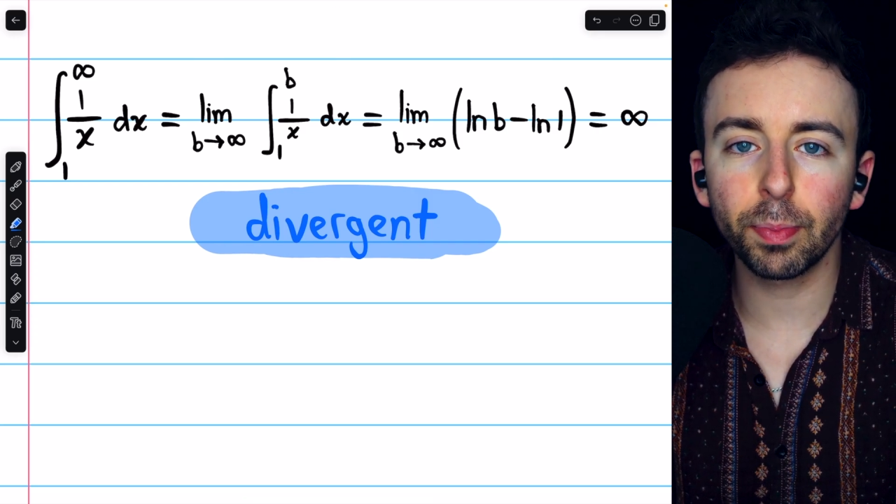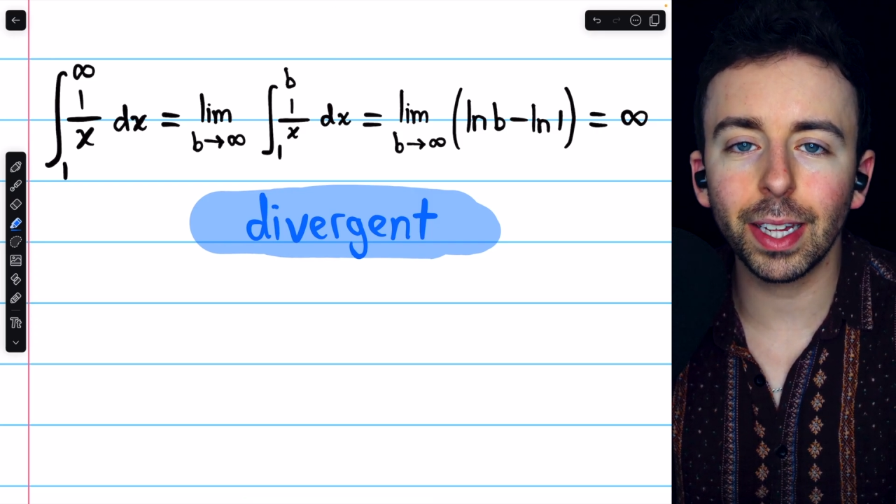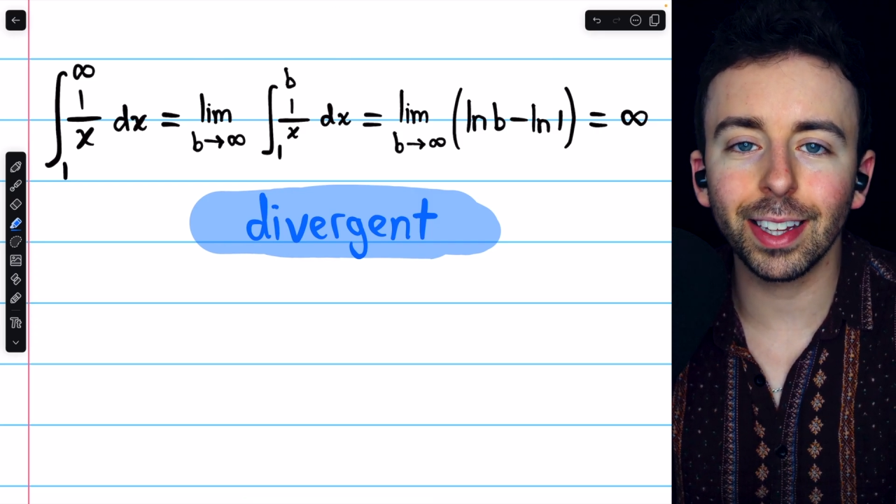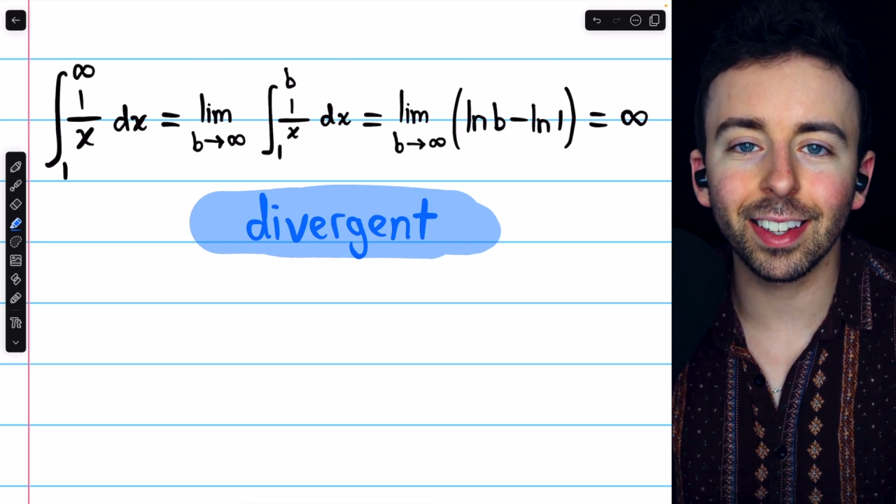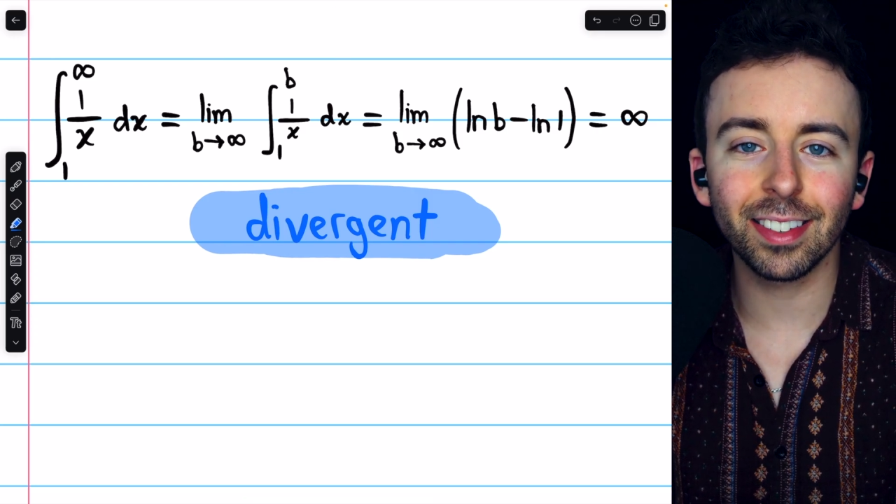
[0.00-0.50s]

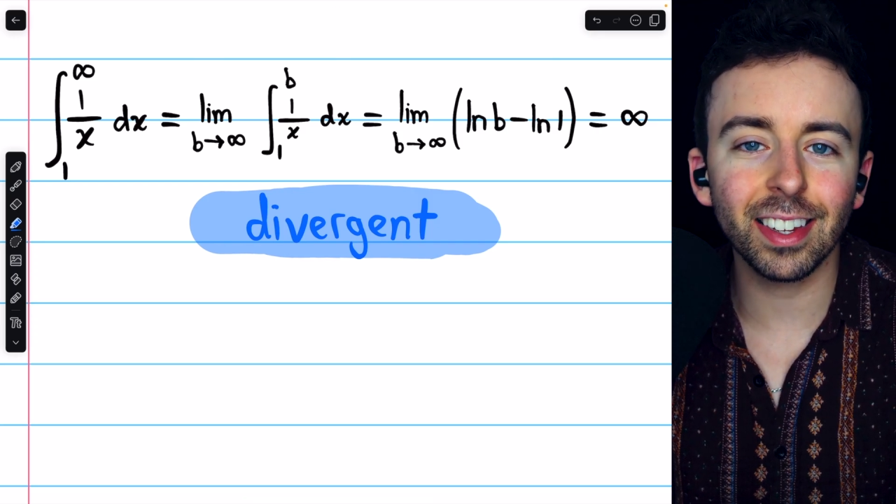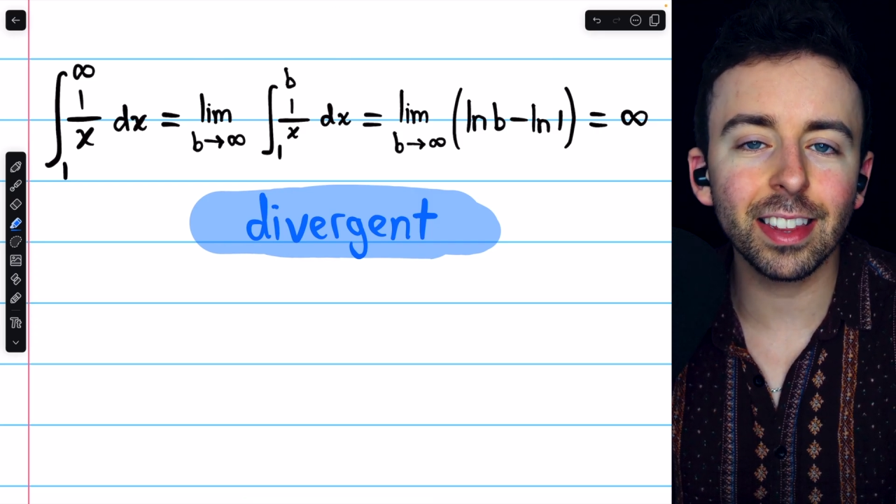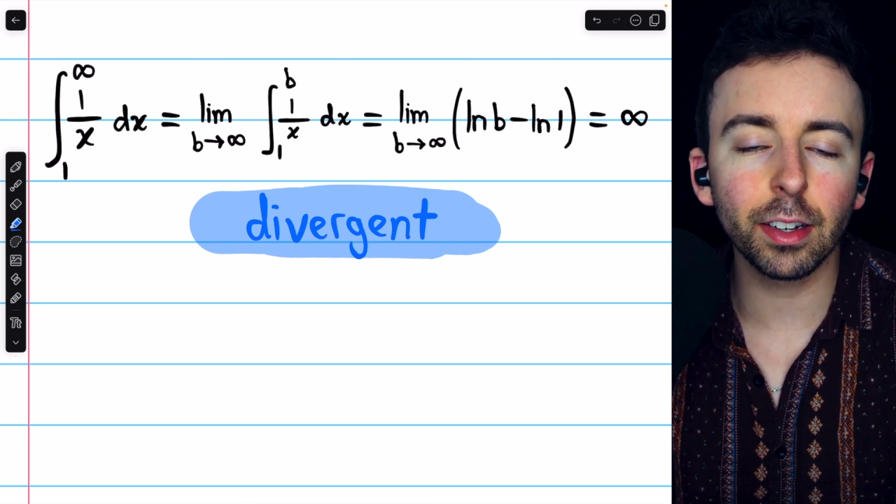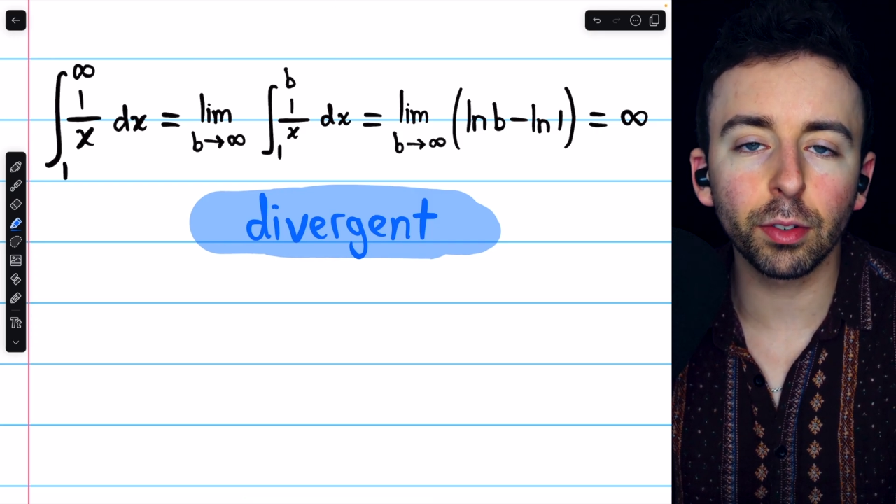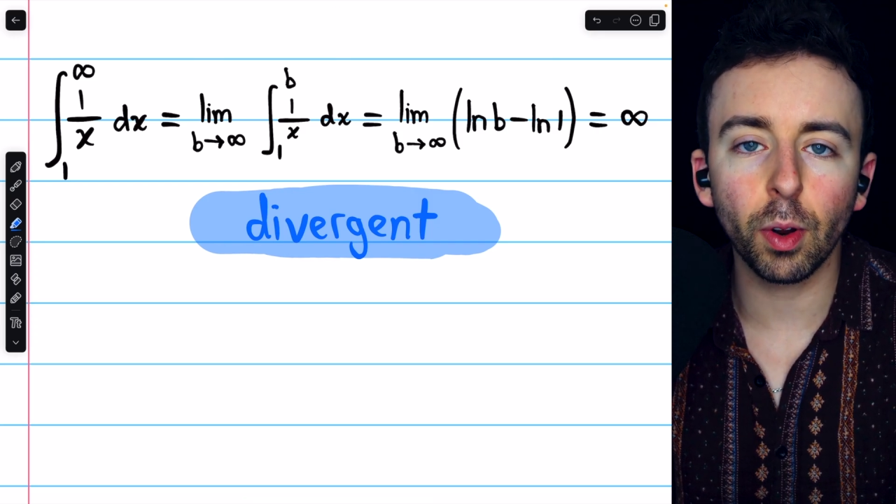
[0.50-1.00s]
playlists
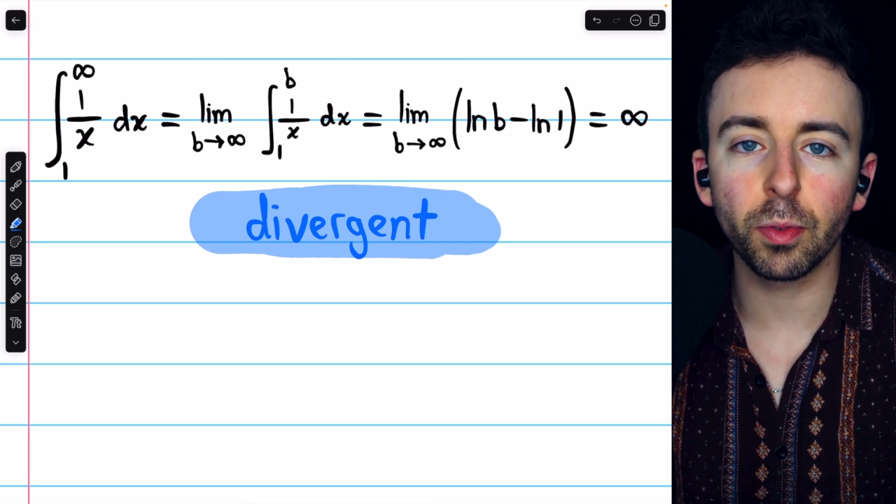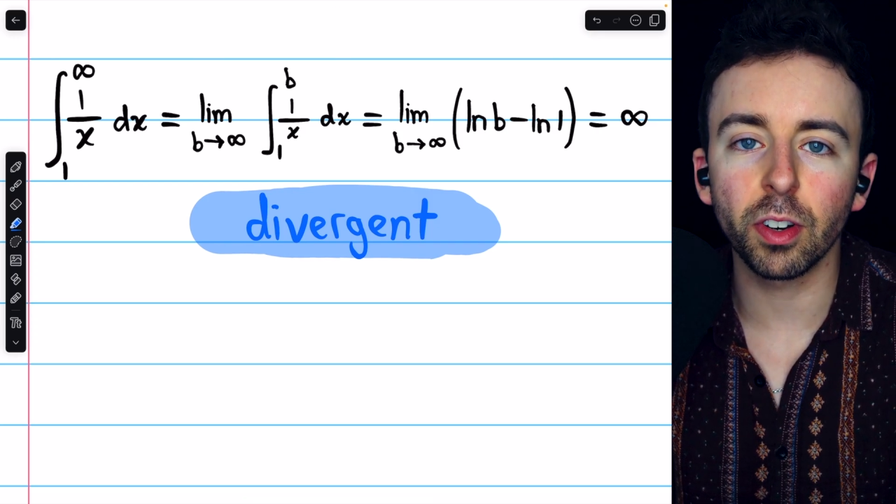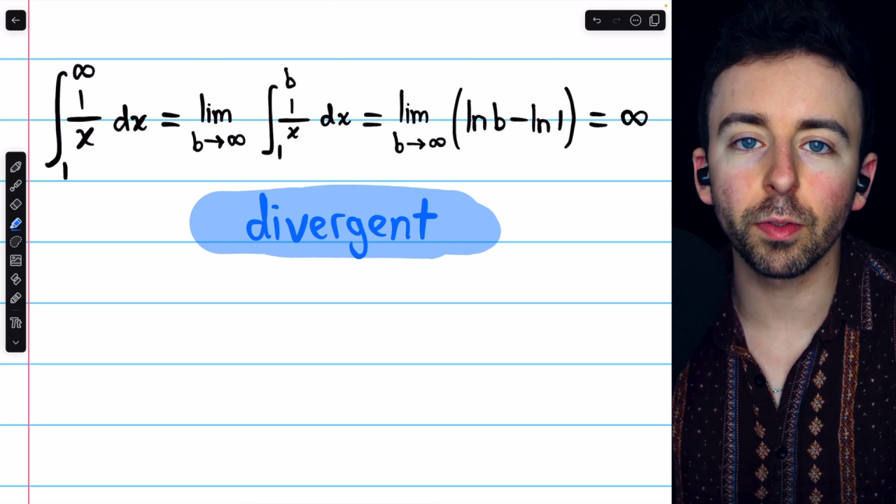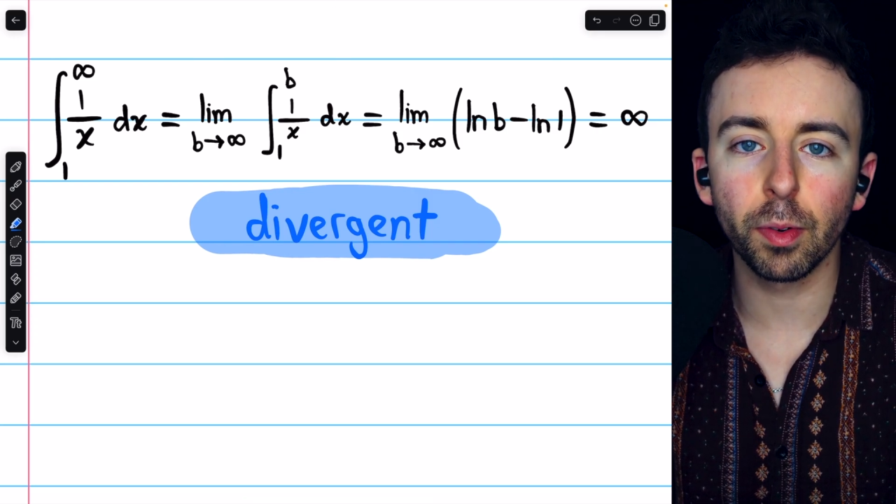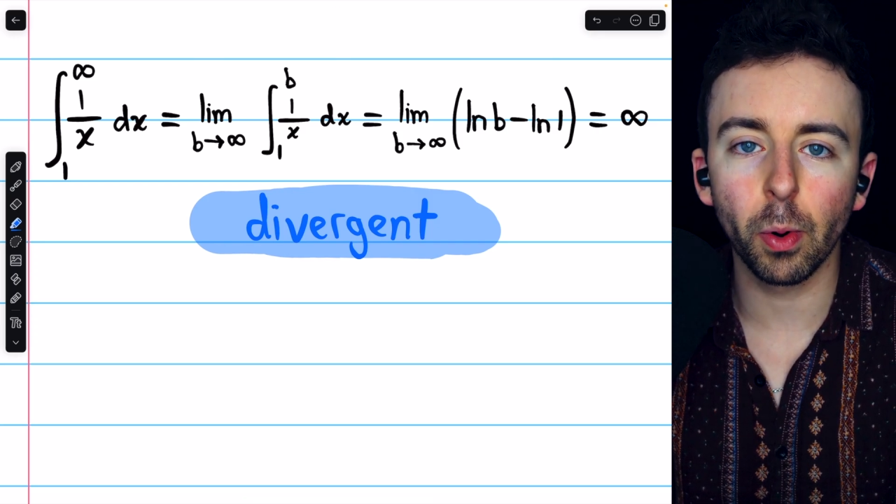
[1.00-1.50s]
in the
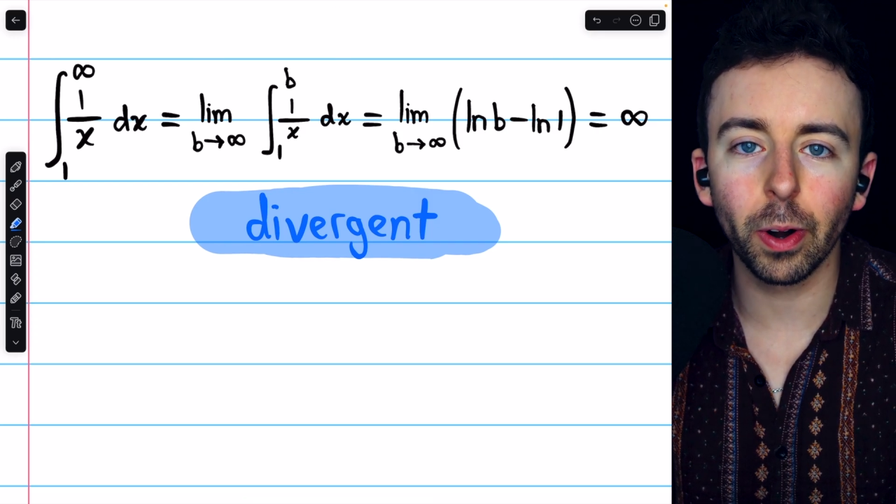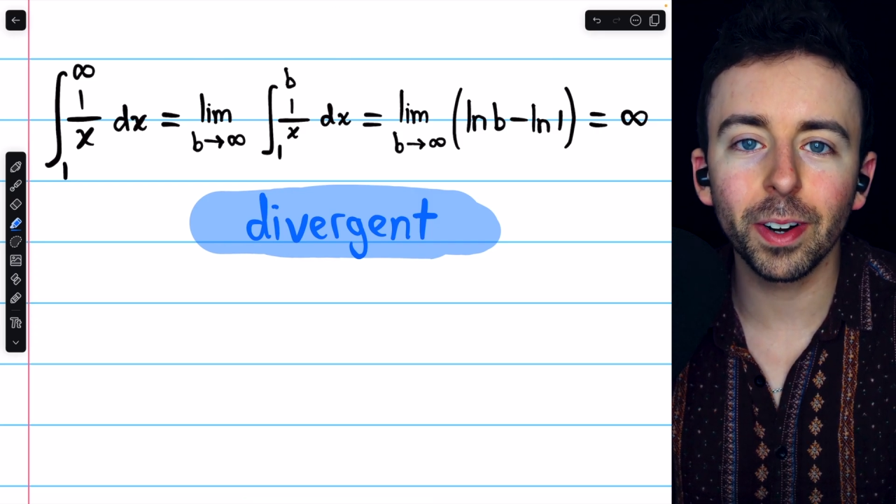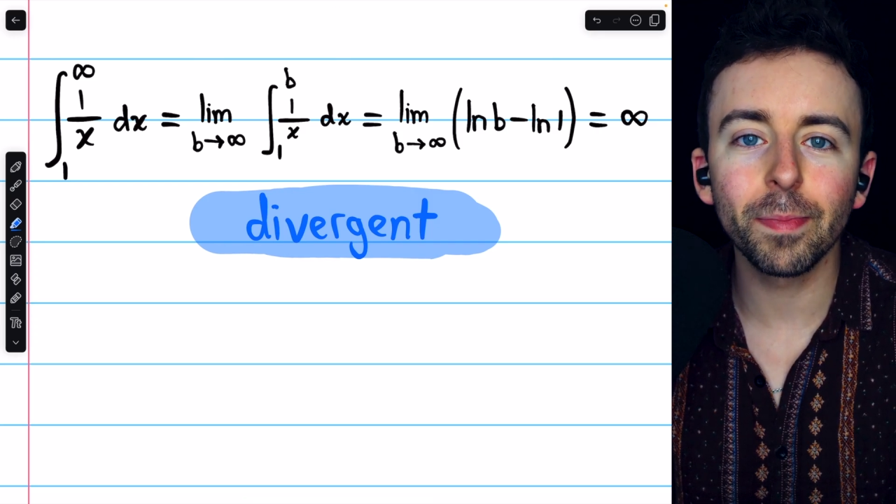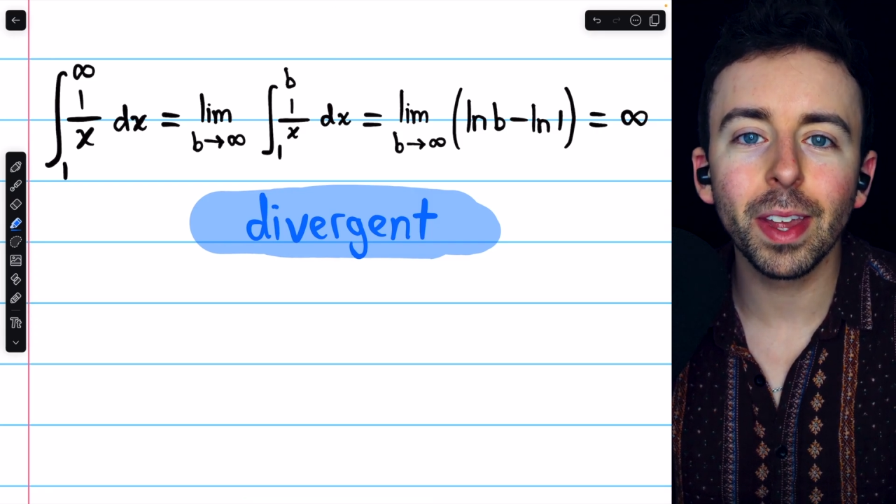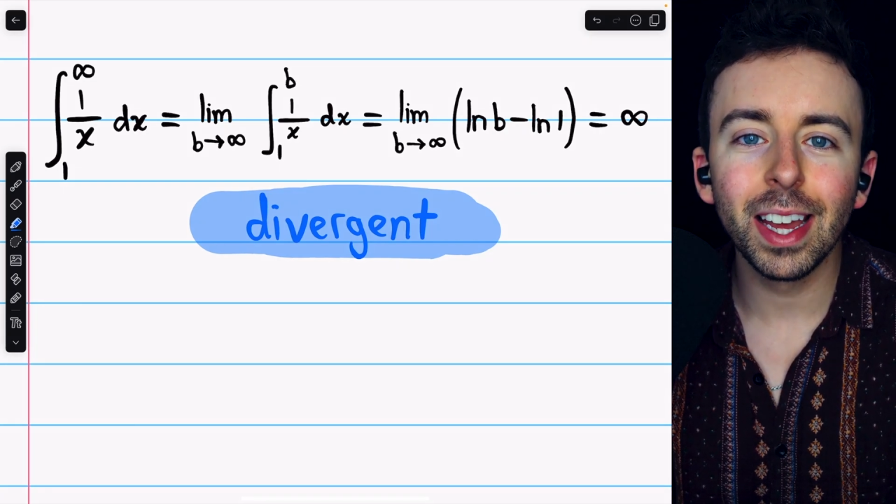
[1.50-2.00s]
description for more.